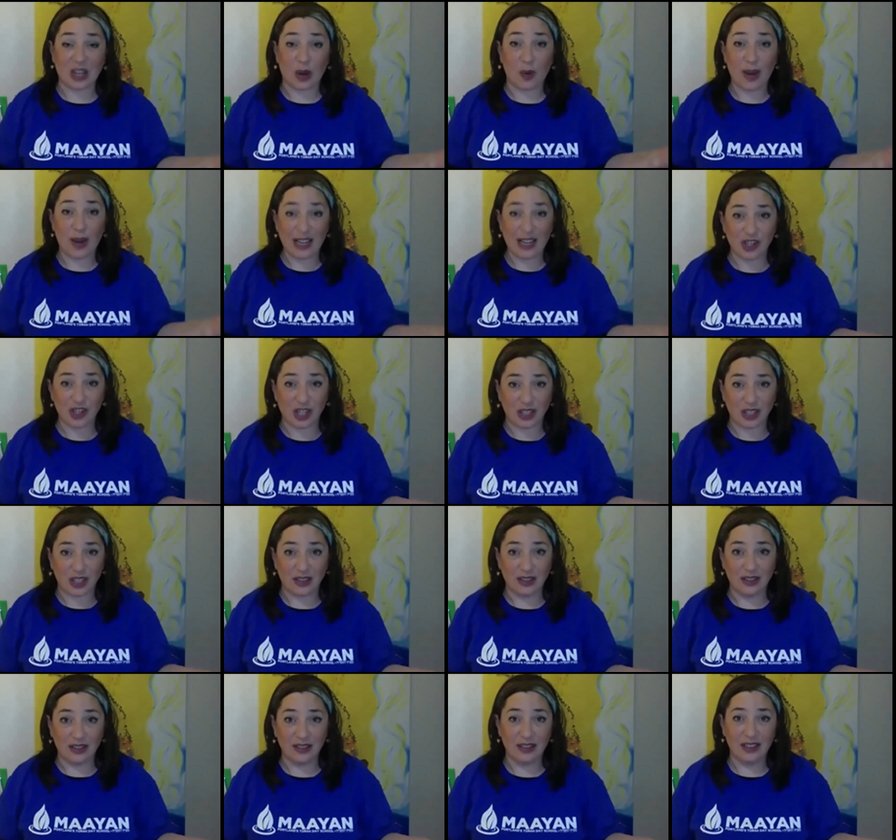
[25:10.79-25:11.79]
question.
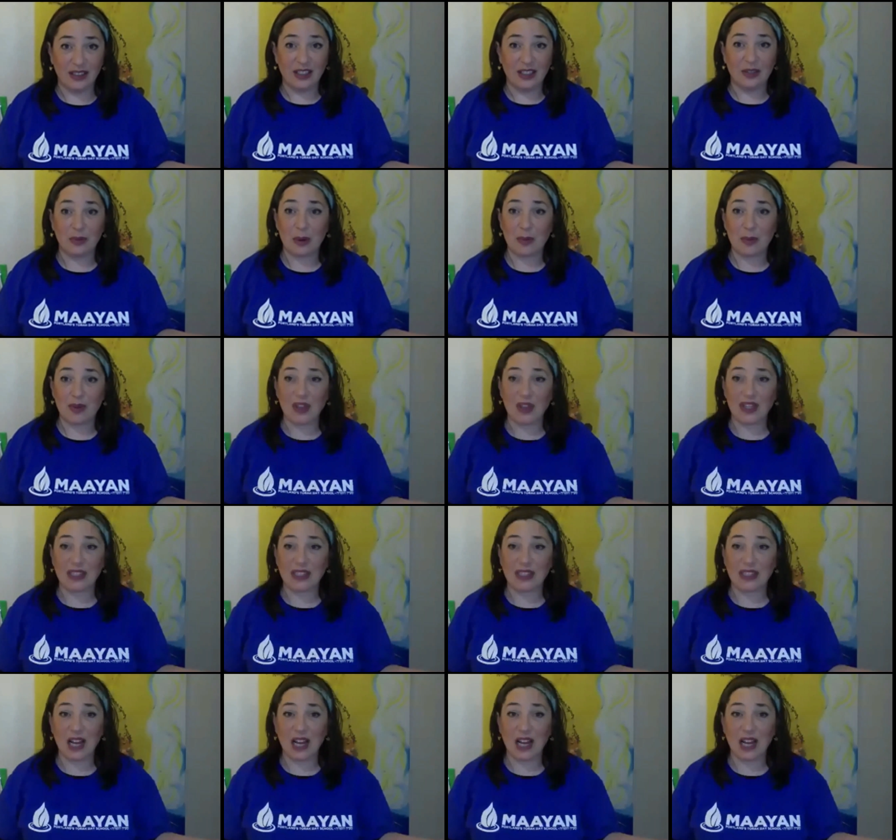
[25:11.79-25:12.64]
Remember the song?